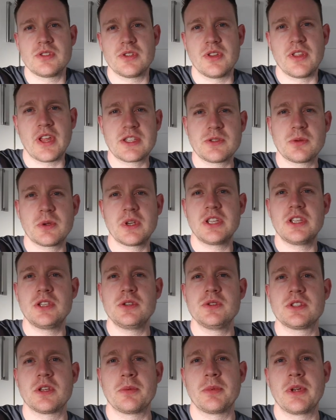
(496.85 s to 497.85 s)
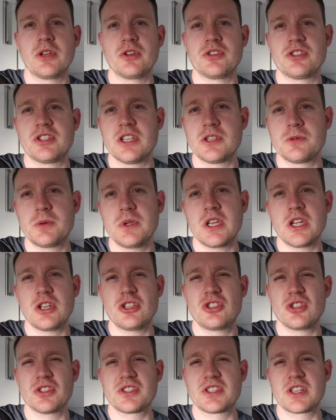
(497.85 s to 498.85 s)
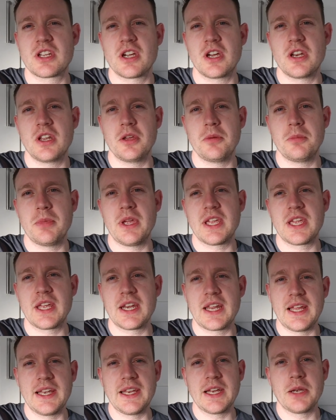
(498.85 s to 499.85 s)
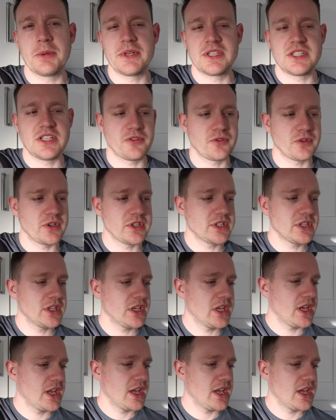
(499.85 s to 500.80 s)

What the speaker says: So that's what I used on my lunch this week, just to kind of make it a little bit different.